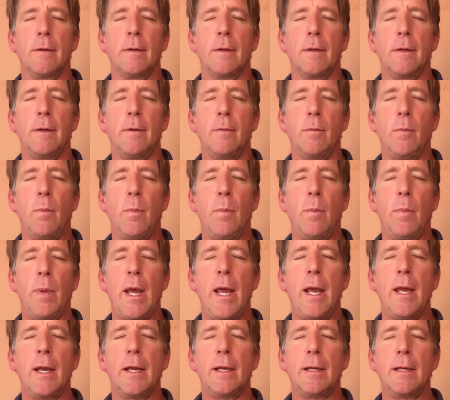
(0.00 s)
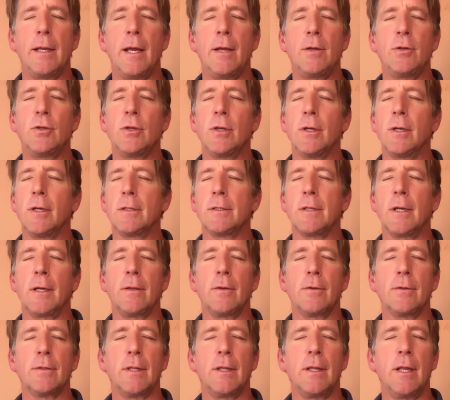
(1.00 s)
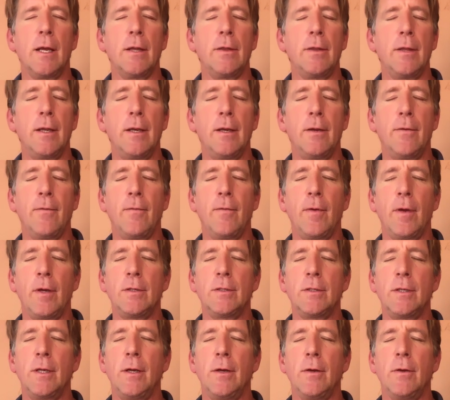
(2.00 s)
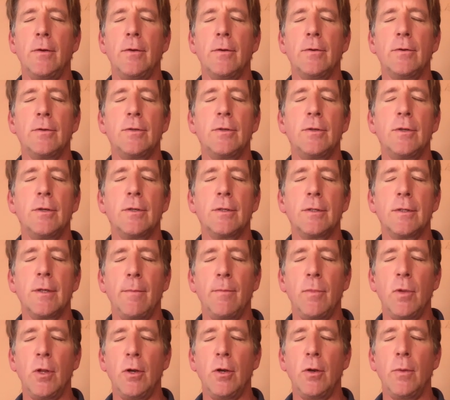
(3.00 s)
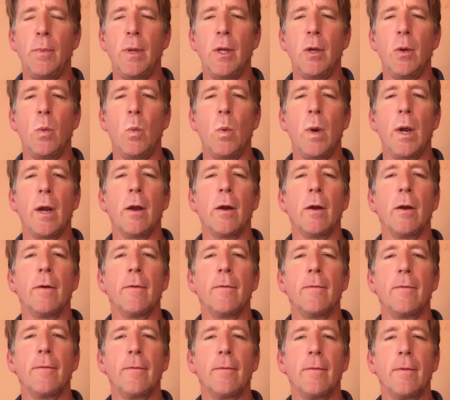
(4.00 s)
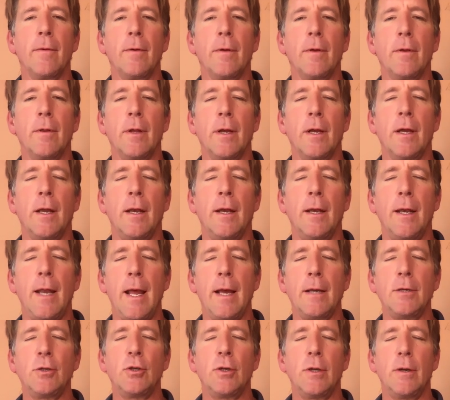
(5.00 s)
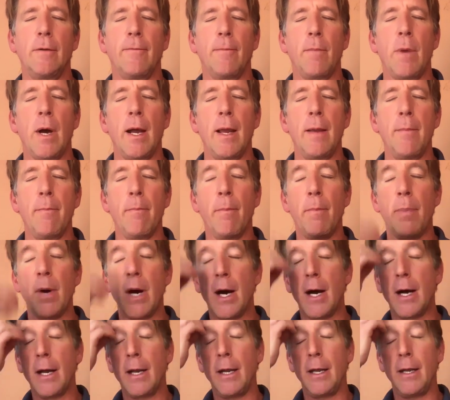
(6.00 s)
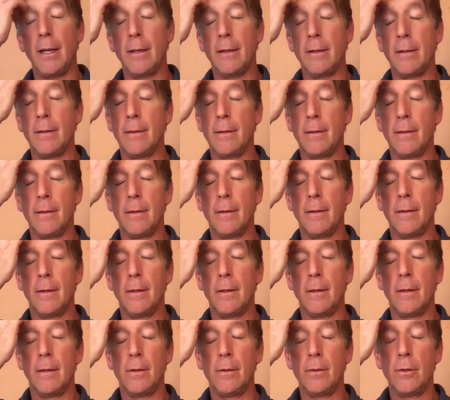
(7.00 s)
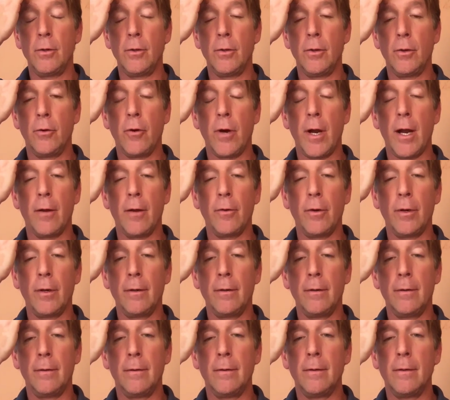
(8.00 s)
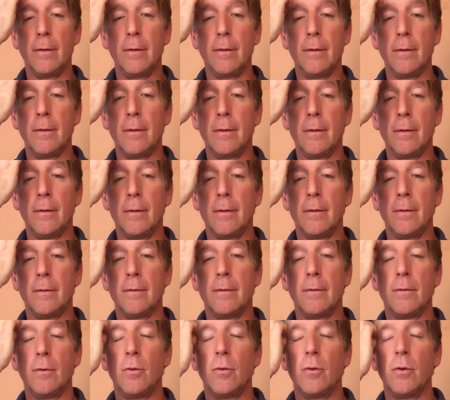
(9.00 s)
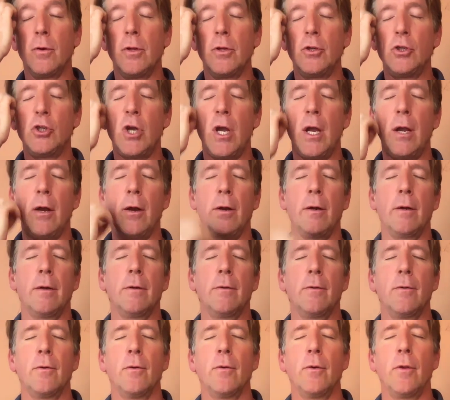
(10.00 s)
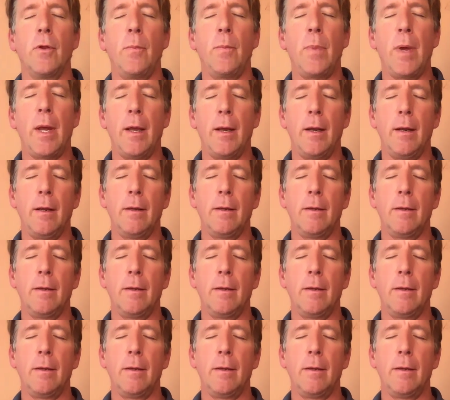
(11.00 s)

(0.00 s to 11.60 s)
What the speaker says: And paying attention, it's like there's nothing to fix here, there's just something to be aware of. The connection of my body to the ground, or the chair, or the bed.